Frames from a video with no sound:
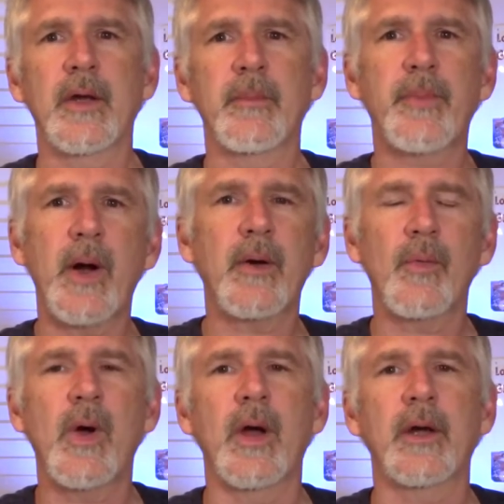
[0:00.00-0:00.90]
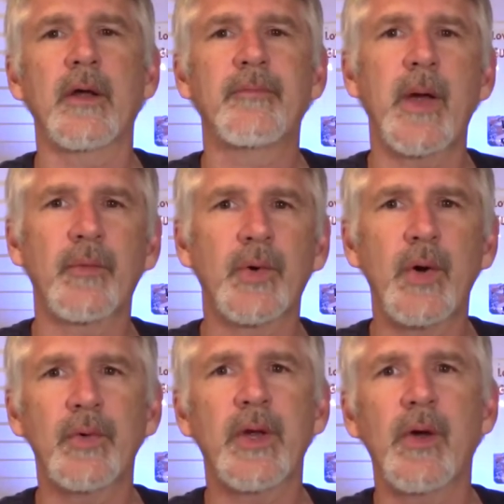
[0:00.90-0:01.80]
In part 1 of my
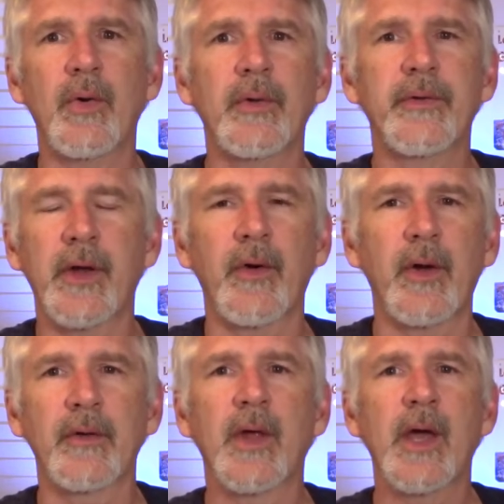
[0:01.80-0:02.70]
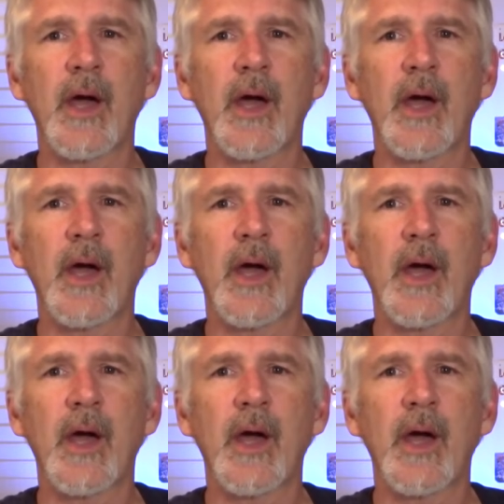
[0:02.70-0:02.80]
Road to Gold series,